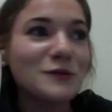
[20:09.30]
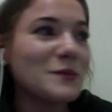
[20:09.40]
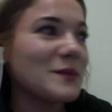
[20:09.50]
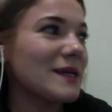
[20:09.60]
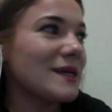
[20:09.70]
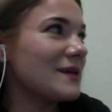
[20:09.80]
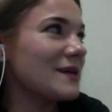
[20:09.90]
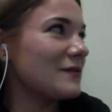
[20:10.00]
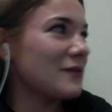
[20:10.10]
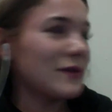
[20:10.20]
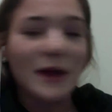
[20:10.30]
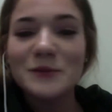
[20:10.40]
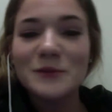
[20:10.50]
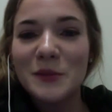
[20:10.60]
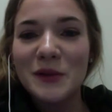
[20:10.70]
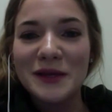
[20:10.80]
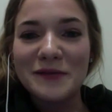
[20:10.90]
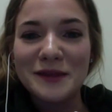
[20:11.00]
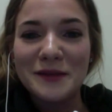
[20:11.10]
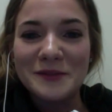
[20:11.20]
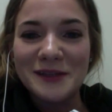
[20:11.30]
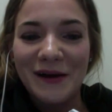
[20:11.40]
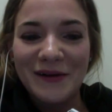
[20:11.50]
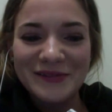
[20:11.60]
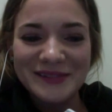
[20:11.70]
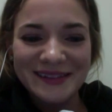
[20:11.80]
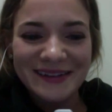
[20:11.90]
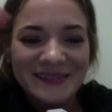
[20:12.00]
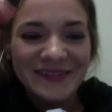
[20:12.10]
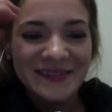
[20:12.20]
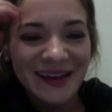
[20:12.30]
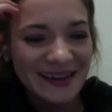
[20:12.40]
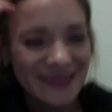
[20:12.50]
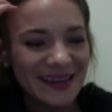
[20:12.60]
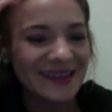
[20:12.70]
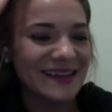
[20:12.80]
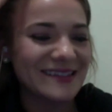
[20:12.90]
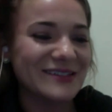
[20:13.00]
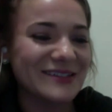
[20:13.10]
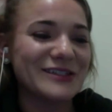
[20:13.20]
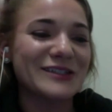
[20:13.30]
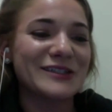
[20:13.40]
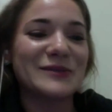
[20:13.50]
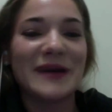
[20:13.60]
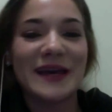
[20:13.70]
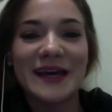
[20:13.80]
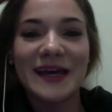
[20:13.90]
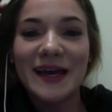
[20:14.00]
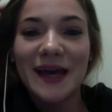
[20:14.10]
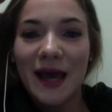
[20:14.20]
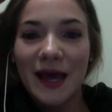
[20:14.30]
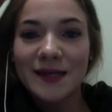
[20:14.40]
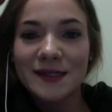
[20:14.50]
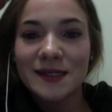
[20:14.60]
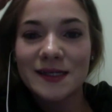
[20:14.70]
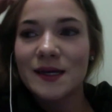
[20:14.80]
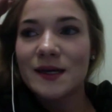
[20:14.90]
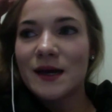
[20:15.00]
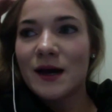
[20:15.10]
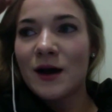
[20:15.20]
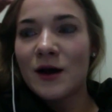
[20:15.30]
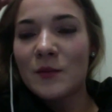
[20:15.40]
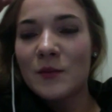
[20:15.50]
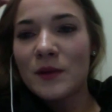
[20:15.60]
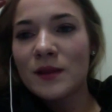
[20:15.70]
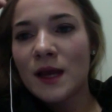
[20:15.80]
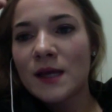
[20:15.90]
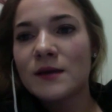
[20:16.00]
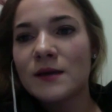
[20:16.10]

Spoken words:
be for them to believe in themselves, like that they should just do it, and like